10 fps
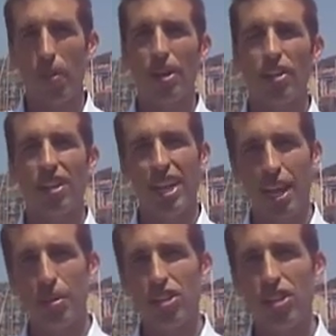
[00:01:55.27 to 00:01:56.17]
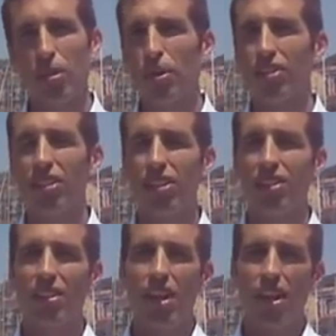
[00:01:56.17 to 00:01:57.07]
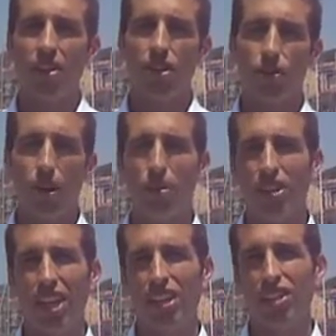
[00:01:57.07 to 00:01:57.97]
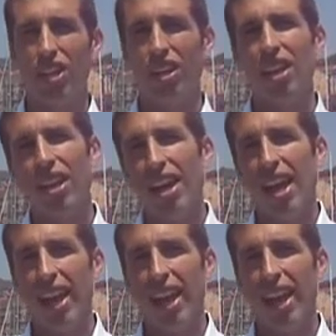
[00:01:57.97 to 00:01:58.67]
a bunch of damage to your business, to your reputation,